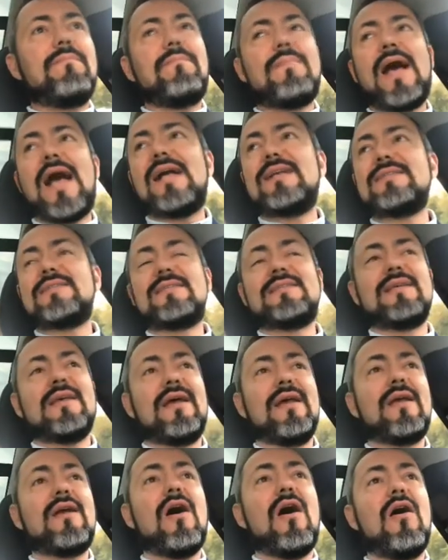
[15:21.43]
pass
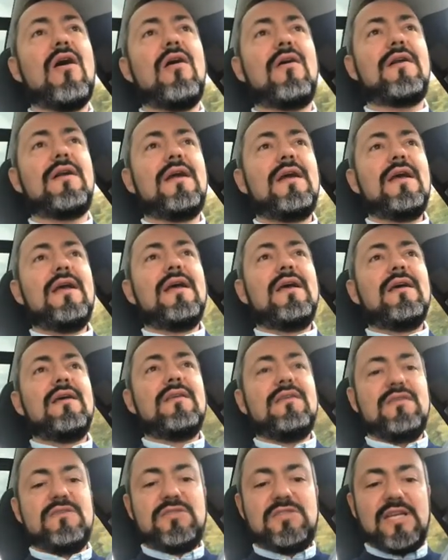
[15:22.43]
a car,
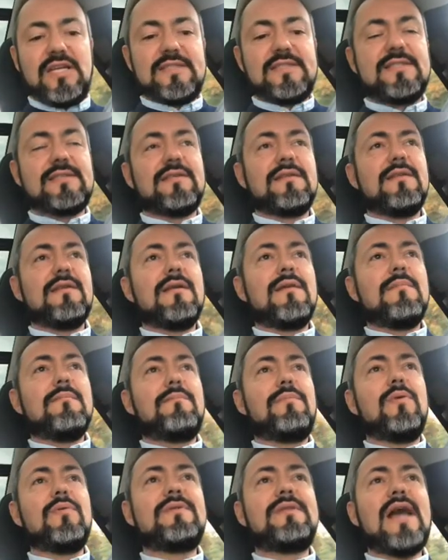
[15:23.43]
you just
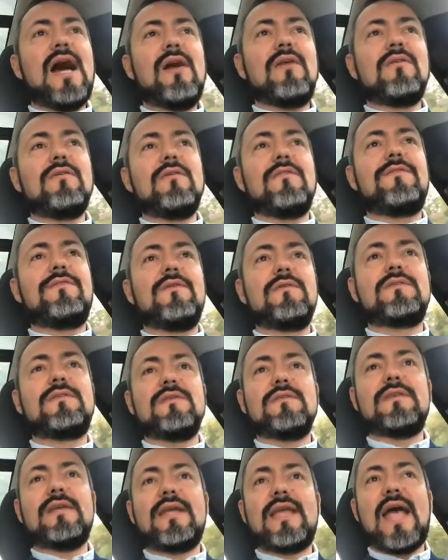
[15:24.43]
put down your foot
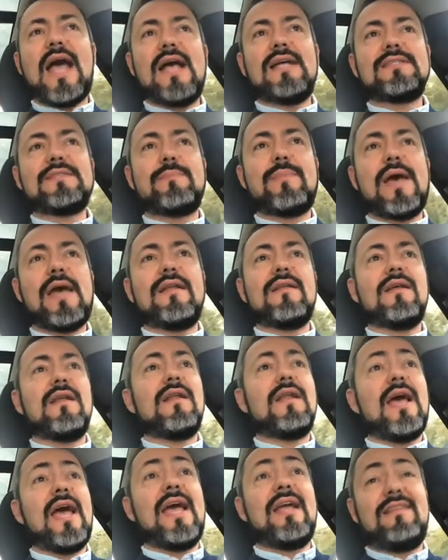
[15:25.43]
on the gas pedal,
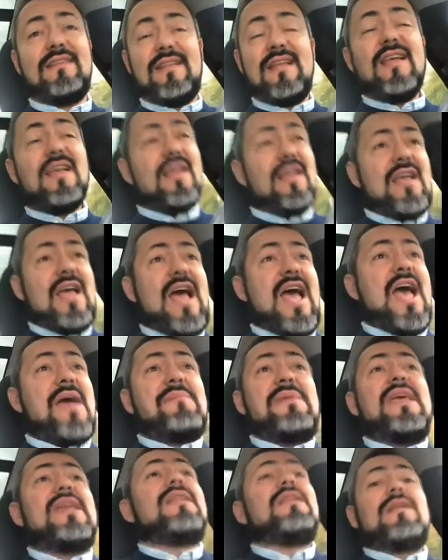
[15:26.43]
and I
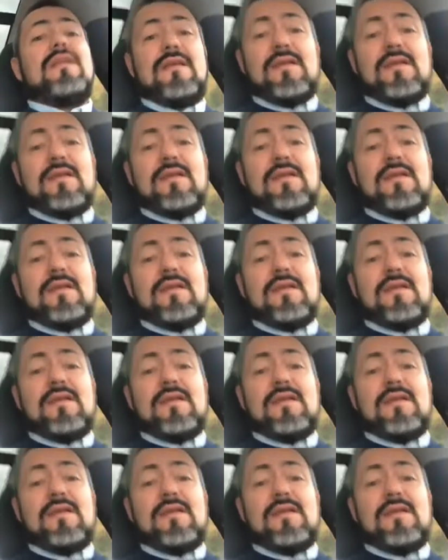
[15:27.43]
mean,